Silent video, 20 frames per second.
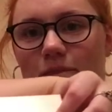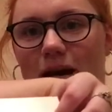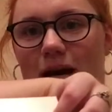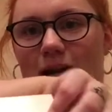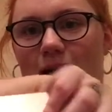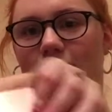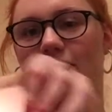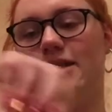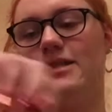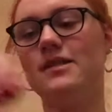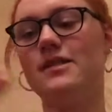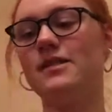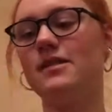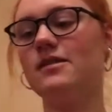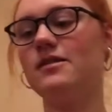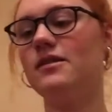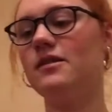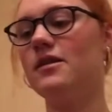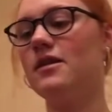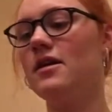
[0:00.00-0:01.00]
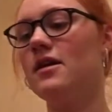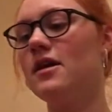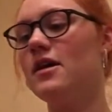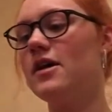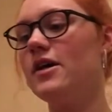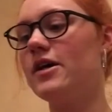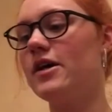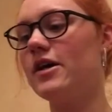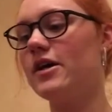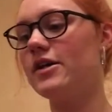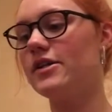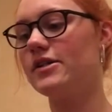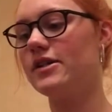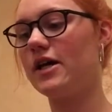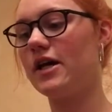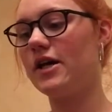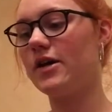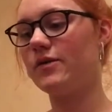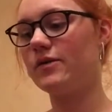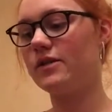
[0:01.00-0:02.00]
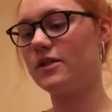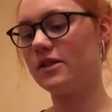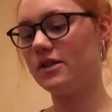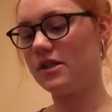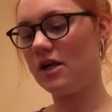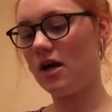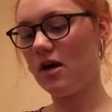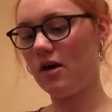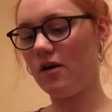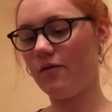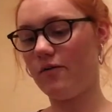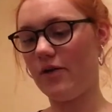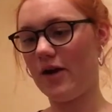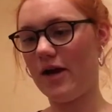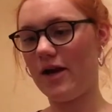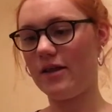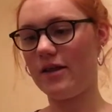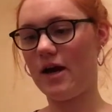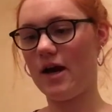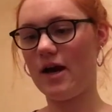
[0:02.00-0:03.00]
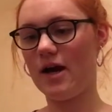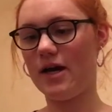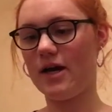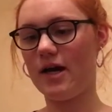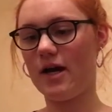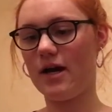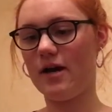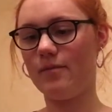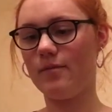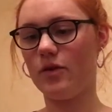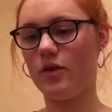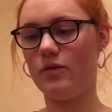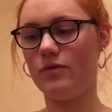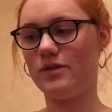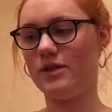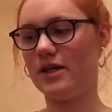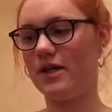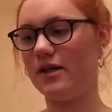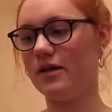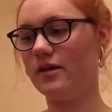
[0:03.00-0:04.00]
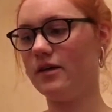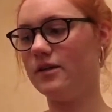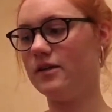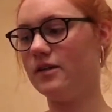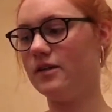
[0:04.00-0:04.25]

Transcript: palette. So to start off with, I am using